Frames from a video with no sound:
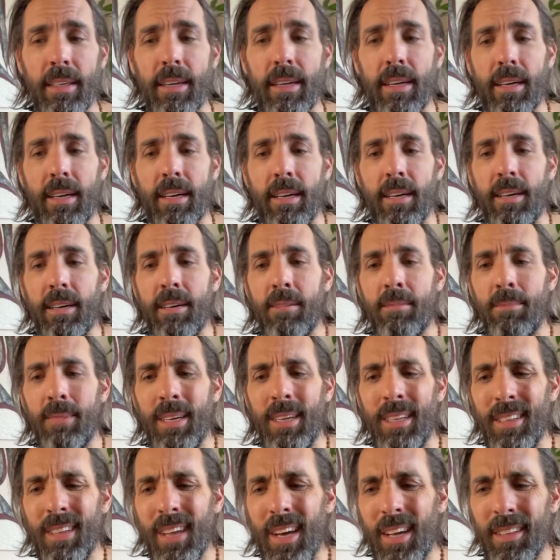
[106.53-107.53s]

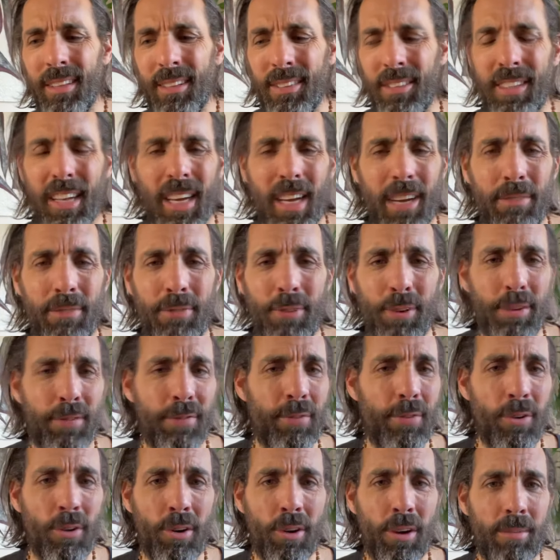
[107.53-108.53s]
and not, it's kind of free
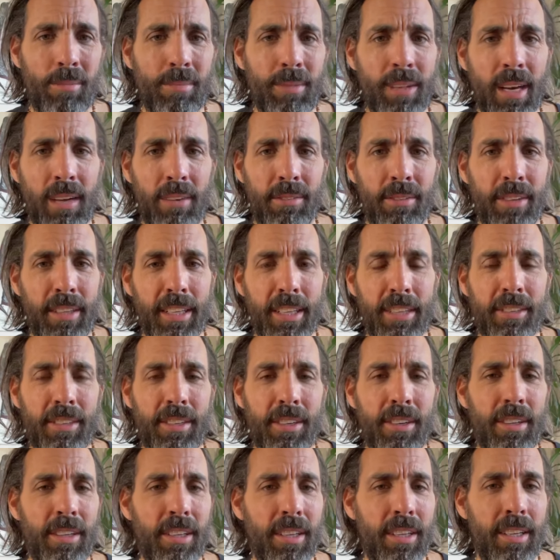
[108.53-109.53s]
form, not
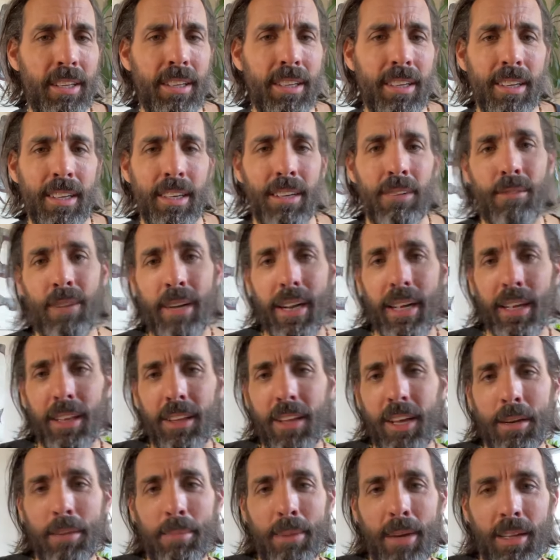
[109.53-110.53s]
necessarily writing a
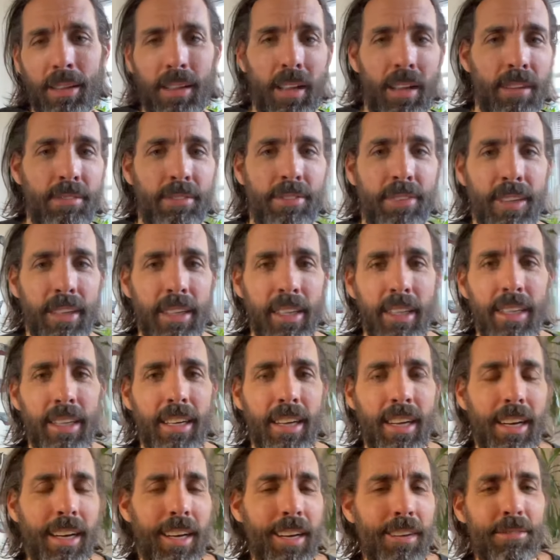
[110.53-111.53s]
lot about love,
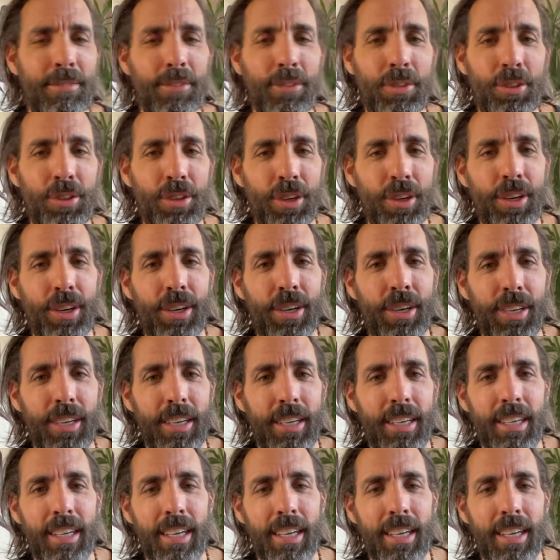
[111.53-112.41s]
for sure.